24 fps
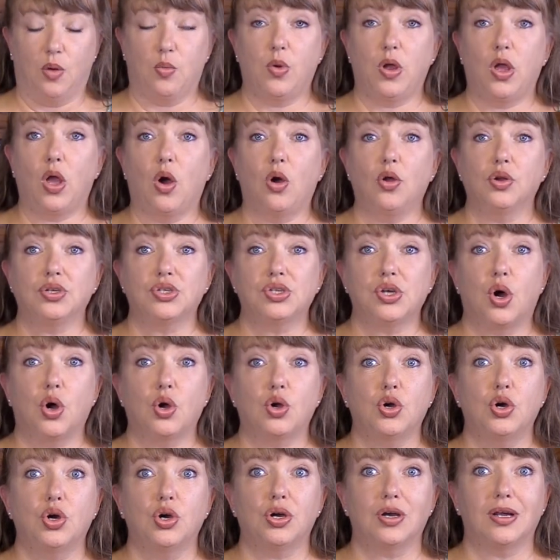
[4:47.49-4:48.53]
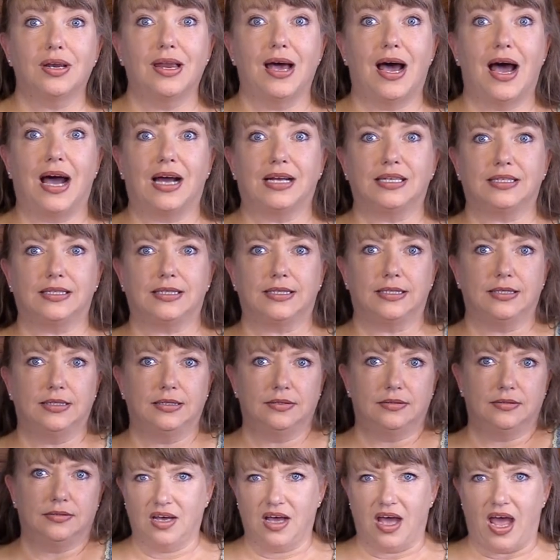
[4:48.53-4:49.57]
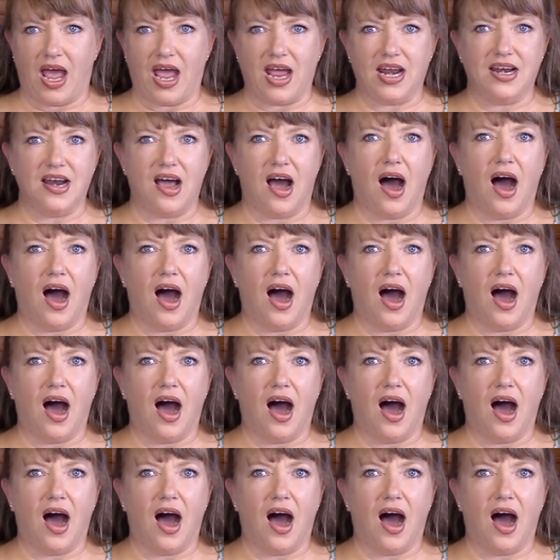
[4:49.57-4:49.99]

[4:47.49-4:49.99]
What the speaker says: We also cook a lot and